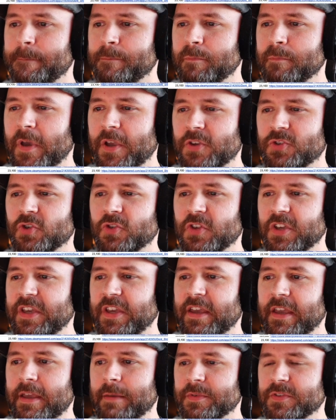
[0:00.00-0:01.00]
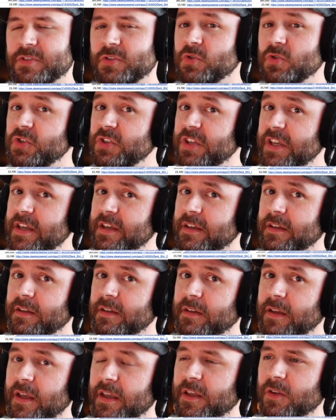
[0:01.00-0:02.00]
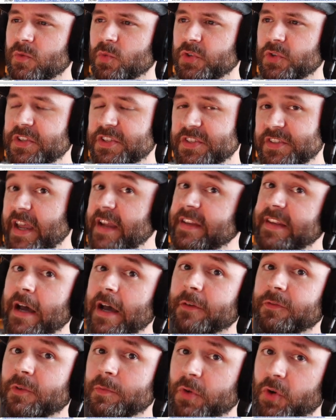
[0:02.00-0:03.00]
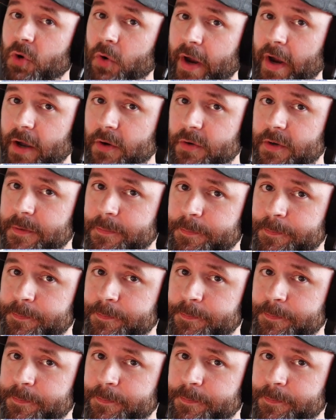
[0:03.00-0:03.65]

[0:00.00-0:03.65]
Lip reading: make sure the game is unique and can really stand out from the crowd.